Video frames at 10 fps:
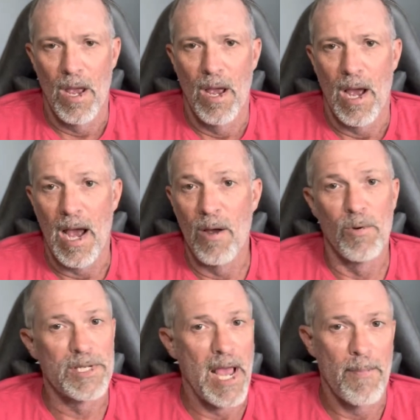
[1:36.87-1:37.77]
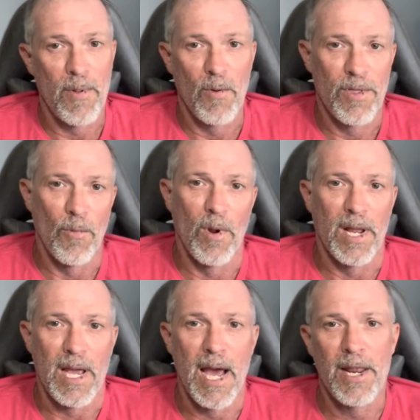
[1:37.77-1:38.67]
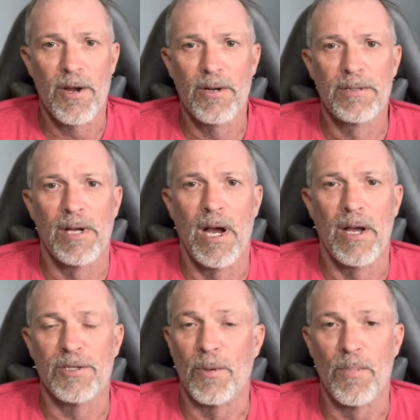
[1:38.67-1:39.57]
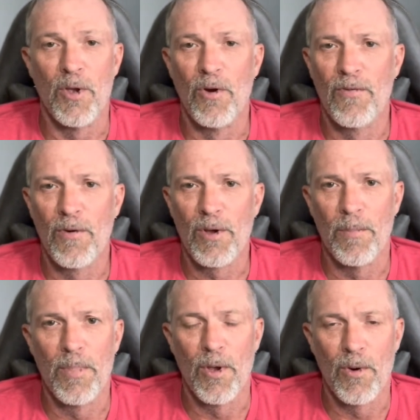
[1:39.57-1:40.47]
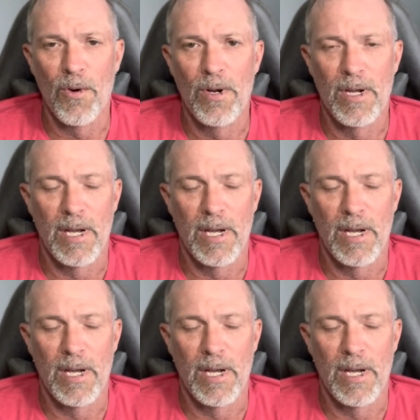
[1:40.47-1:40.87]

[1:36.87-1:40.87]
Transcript: I was happy with it when it got here. It's a beautiful computer.